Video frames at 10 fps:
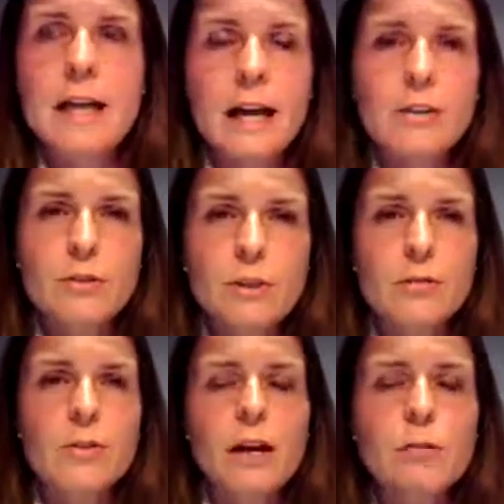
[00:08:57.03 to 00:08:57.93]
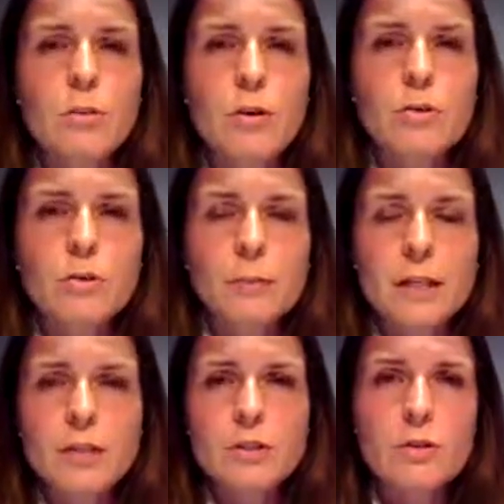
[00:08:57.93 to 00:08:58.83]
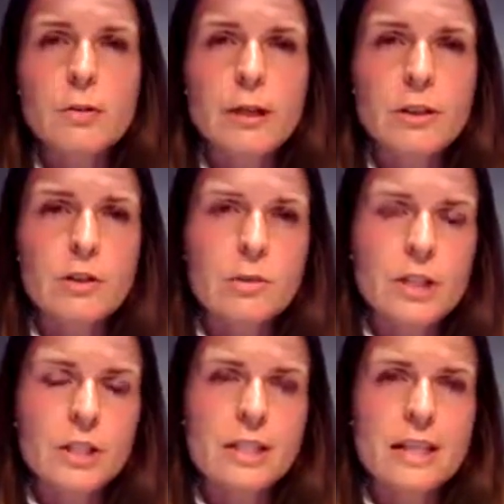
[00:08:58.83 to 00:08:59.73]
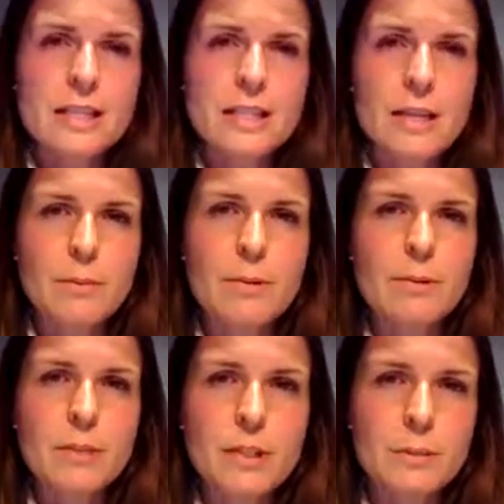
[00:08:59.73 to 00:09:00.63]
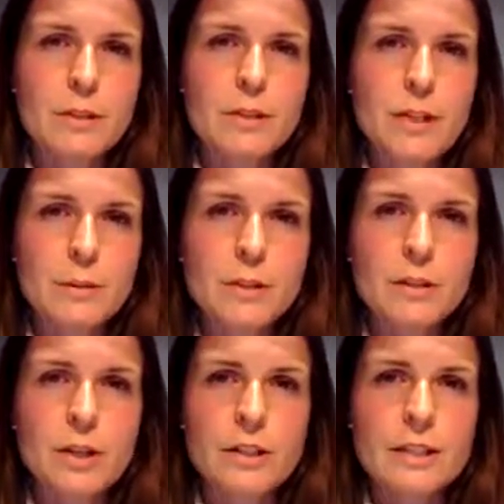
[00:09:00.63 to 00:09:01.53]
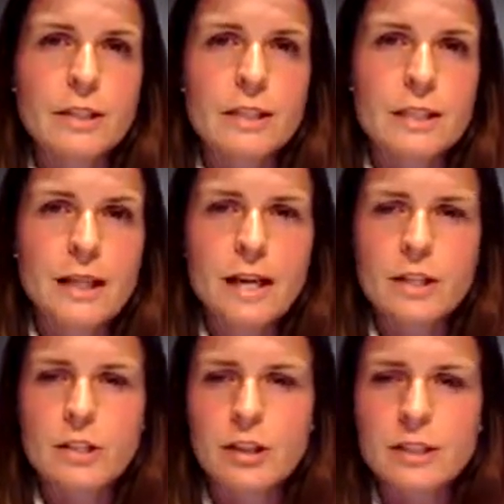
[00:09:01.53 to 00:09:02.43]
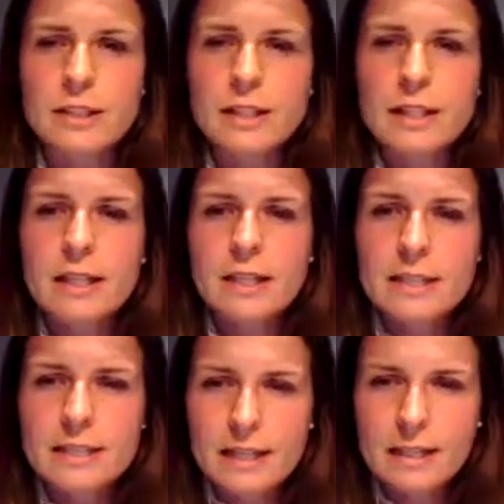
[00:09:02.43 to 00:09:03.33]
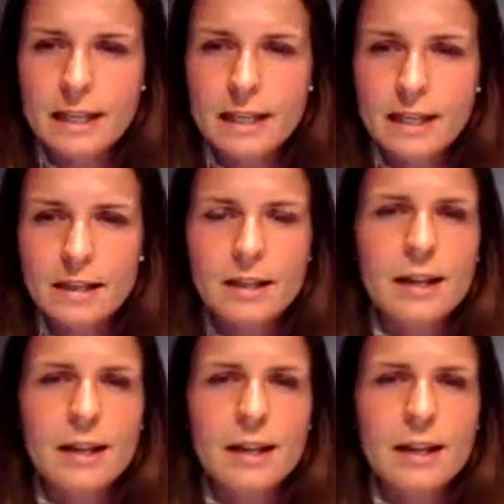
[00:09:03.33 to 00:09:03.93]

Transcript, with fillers: And you can find more information or make a donation at www.celiac.ca.